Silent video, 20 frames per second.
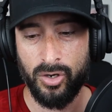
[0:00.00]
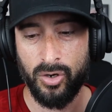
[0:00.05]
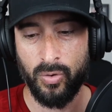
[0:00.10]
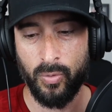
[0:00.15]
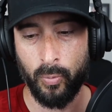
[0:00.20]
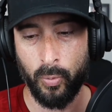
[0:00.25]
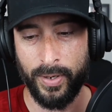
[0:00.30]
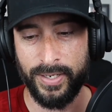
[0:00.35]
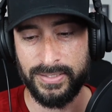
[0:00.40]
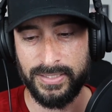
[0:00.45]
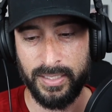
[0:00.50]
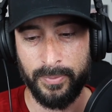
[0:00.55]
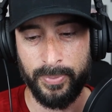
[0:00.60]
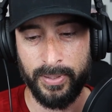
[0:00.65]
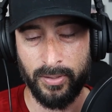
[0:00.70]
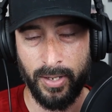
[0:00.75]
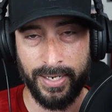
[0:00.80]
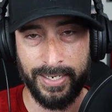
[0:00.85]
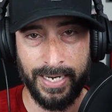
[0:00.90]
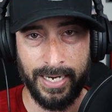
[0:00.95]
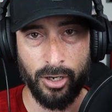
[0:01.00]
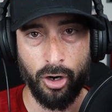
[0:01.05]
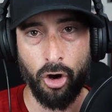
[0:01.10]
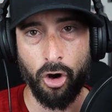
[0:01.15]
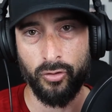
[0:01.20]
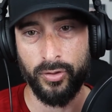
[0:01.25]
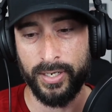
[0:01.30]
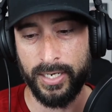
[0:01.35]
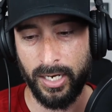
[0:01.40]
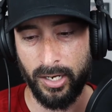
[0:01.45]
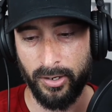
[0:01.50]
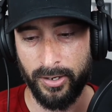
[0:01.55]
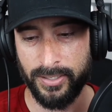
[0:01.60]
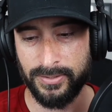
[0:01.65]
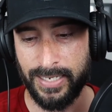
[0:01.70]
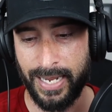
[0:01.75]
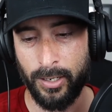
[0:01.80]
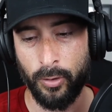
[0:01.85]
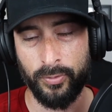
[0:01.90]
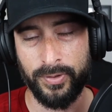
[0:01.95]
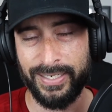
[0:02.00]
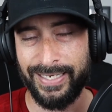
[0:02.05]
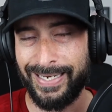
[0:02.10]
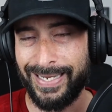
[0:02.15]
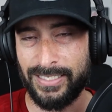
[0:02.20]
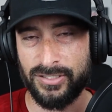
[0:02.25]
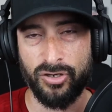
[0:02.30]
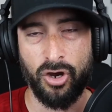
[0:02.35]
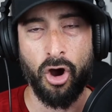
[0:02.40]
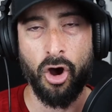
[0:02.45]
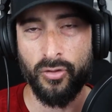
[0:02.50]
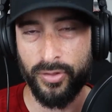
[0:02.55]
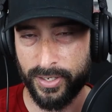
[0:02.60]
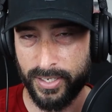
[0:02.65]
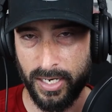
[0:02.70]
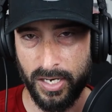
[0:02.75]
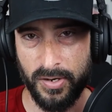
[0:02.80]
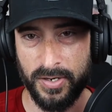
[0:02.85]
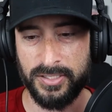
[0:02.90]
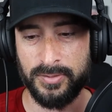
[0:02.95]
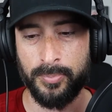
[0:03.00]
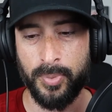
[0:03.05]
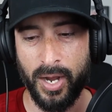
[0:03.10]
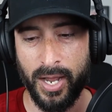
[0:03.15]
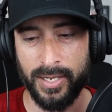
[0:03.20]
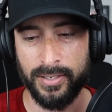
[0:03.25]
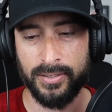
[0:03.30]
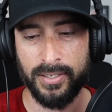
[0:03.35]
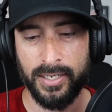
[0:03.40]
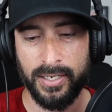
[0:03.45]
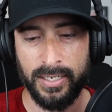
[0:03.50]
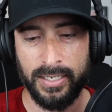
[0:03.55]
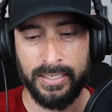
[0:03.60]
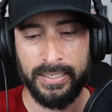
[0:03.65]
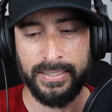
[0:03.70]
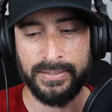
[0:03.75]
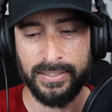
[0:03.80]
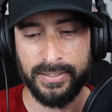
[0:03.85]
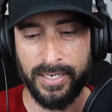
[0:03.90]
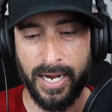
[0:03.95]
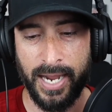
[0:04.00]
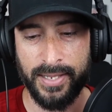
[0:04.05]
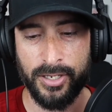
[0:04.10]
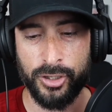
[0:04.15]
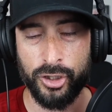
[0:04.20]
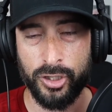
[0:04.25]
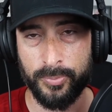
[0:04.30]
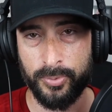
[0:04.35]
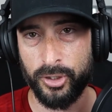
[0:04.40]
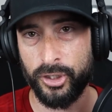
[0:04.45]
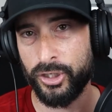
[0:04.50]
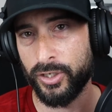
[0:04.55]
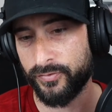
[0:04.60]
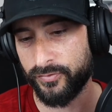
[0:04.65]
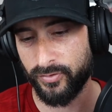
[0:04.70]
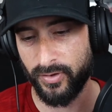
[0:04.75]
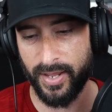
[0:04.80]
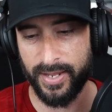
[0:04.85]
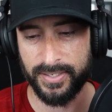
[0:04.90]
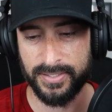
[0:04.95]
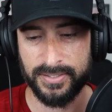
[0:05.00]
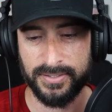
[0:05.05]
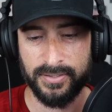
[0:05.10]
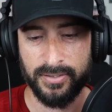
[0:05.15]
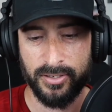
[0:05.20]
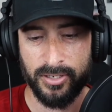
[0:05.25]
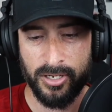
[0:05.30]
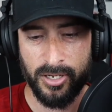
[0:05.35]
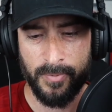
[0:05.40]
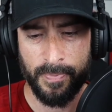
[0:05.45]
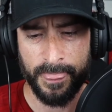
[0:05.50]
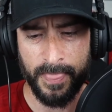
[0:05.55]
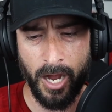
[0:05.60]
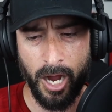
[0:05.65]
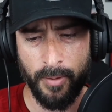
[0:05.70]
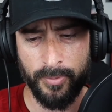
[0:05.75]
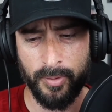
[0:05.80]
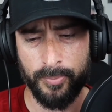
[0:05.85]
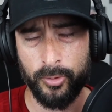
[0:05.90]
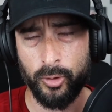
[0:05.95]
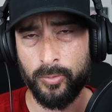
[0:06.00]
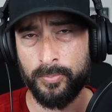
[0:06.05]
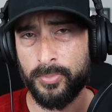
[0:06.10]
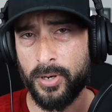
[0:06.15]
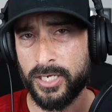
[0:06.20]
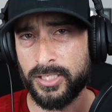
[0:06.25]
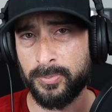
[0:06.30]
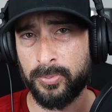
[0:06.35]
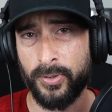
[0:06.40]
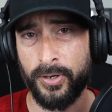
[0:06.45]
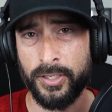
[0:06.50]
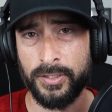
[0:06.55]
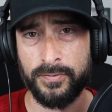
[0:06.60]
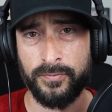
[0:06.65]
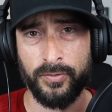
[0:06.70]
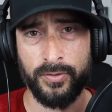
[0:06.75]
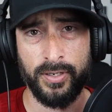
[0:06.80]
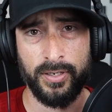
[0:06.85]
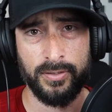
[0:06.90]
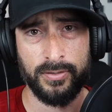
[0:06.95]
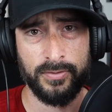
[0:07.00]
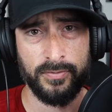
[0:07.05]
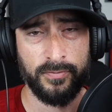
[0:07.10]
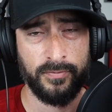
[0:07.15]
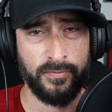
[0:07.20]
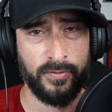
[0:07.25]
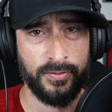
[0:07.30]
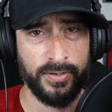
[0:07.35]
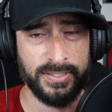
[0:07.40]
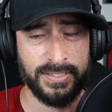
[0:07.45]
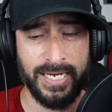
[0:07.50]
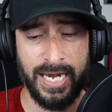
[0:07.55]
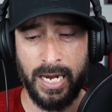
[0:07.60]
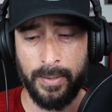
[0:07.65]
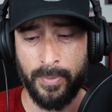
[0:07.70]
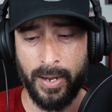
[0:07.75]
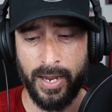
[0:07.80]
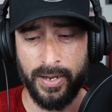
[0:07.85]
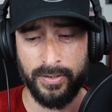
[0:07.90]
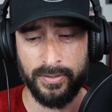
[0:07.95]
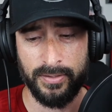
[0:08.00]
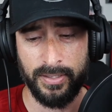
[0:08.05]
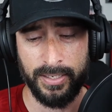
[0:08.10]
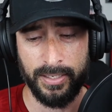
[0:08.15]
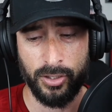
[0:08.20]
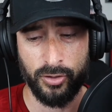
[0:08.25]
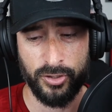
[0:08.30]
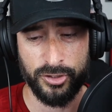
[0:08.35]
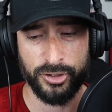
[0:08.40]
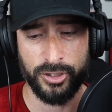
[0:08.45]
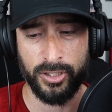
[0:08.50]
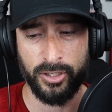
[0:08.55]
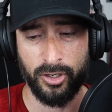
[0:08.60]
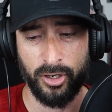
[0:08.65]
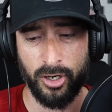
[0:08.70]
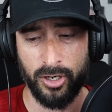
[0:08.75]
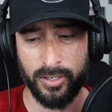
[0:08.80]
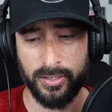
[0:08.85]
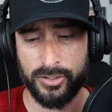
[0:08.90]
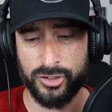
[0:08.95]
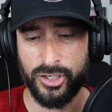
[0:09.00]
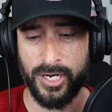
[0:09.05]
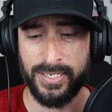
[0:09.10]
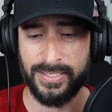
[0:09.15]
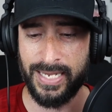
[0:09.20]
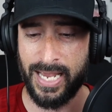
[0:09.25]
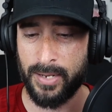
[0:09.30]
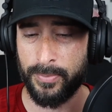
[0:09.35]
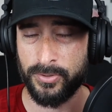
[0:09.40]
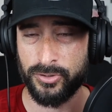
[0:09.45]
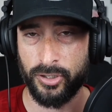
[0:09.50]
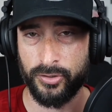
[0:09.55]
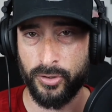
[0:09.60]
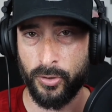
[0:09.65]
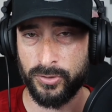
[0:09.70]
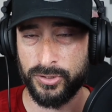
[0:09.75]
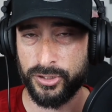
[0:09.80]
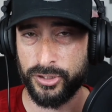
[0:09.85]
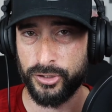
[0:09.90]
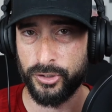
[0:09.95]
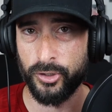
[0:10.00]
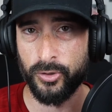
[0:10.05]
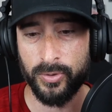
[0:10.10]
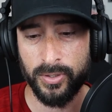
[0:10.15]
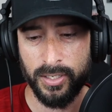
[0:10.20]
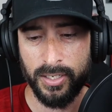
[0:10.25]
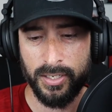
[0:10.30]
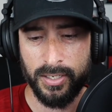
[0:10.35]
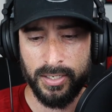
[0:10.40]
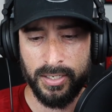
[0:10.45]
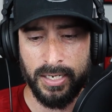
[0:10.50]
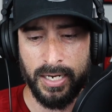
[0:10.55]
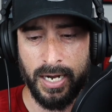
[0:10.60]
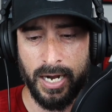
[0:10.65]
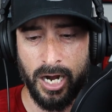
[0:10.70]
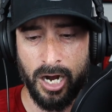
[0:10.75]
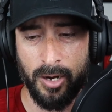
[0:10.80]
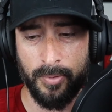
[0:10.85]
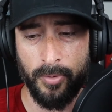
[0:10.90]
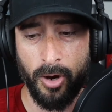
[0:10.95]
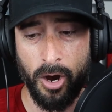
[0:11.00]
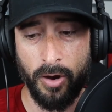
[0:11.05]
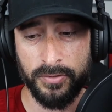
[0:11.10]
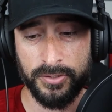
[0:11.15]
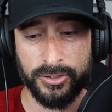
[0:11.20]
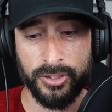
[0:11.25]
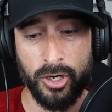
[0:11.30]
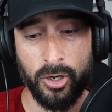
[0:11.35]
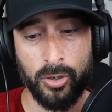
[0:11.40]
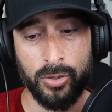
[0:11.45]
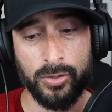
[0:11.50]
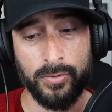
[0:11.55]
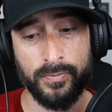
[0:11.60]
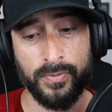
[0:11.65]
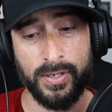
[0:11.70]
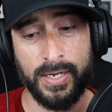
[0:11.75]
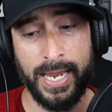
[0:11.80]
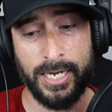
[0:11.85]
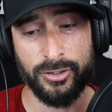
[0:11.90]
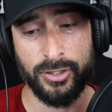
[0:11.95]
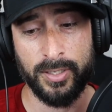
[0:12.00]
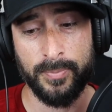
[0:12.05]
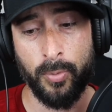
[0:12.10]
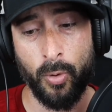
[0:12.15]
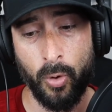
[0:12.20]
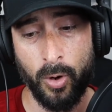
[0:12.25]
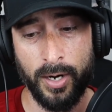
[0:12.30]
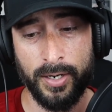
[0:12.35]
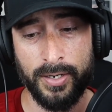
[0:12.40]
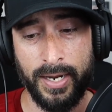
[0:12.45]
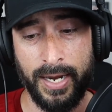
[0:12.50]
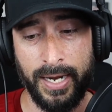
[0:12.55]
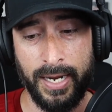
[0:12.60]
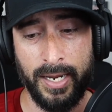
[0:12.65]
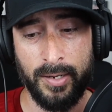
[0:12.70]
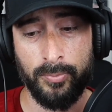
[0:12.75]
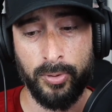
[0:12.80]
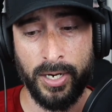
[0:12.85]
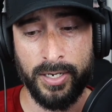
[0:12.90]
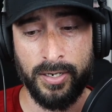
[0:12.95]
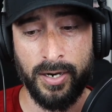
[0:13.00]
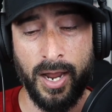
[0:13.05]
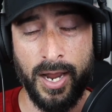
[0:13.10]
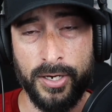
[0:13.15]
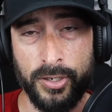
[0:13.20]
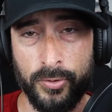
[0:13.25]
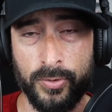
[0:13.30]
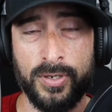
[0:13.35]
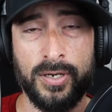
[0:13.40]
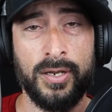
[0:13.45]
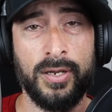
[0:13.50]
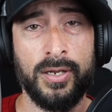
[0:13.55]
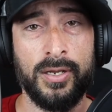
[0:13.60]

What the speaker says: what he's going to be like getting all the carries. I don't think he gets all the carries, but he's a guy that you can put in your flex. The boom bust players for this game, I think Christian Kirk, Chase Edmonds are those two. Also, Kendrick Bourne and Brandon Ayuk.